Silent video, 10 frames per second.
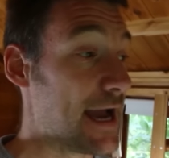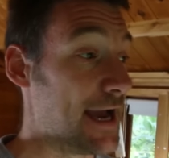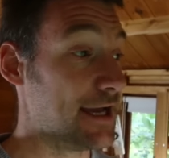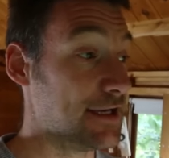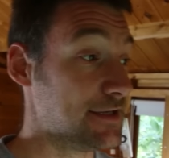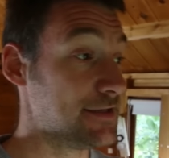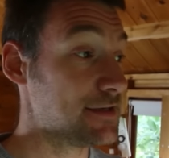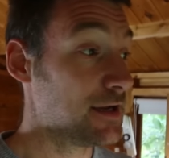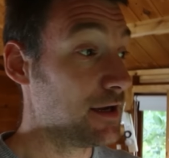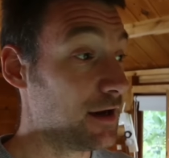
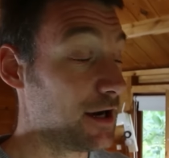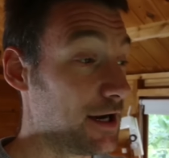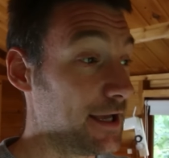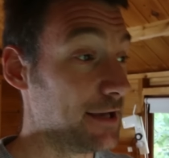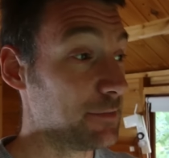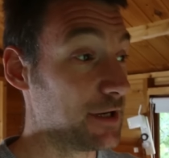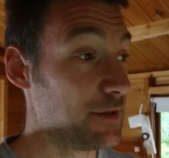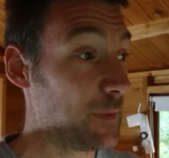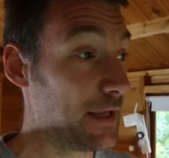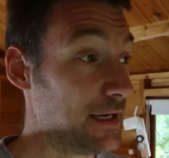and I am going
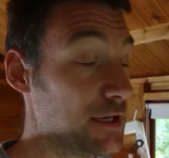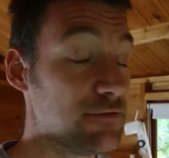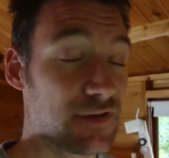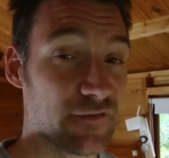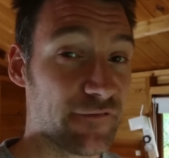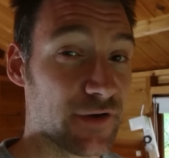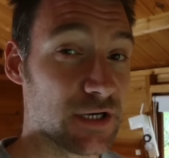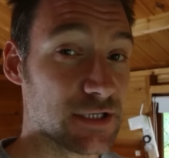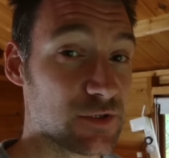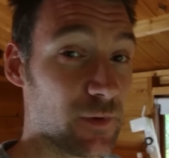to play loose and
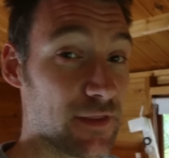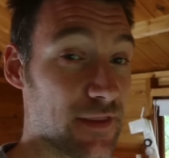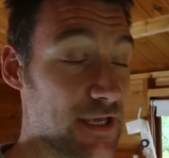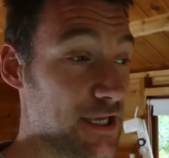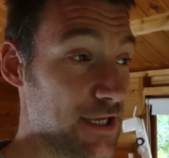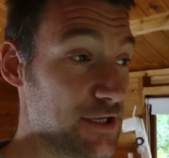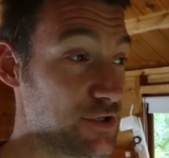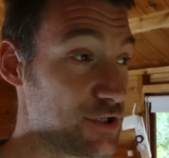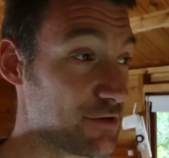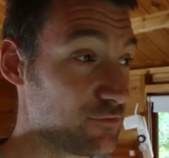fast with
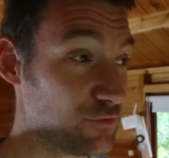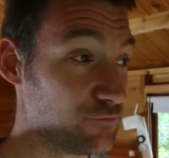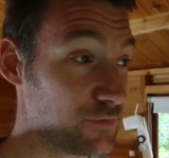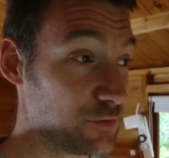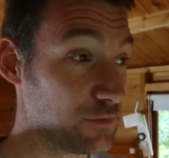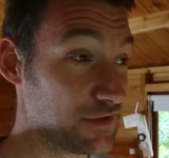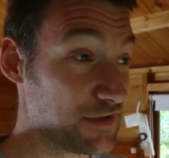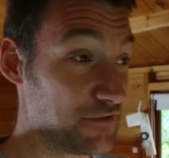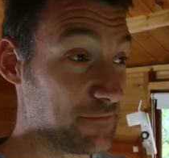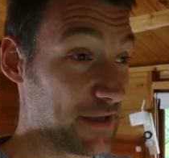the general rules
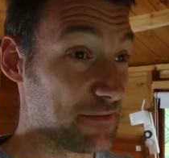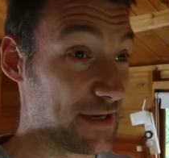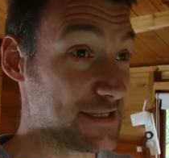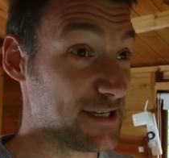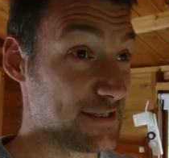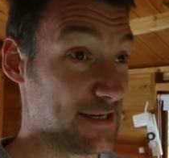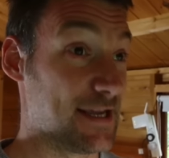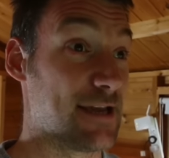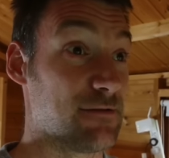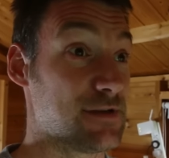of mathematics and
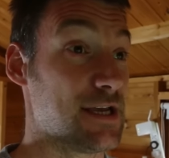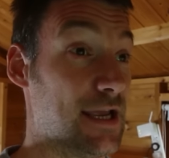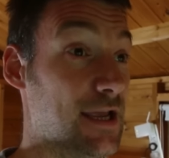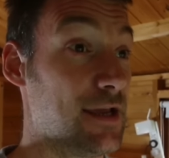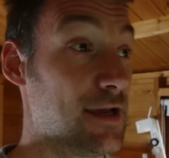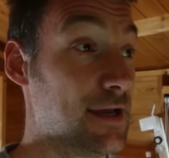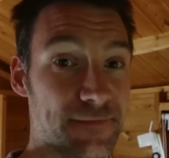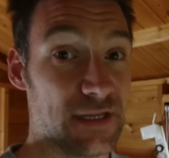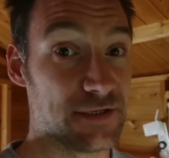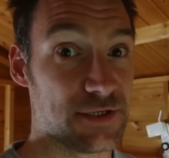accounting.
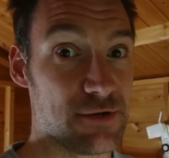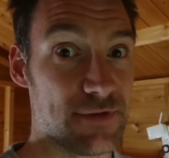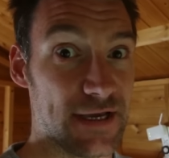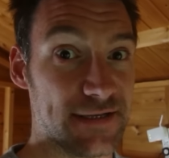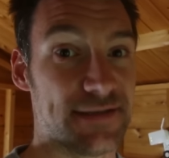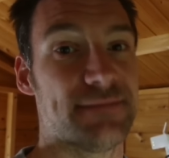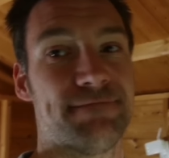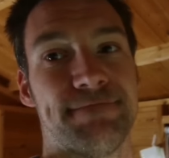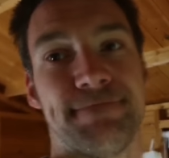Let's do this.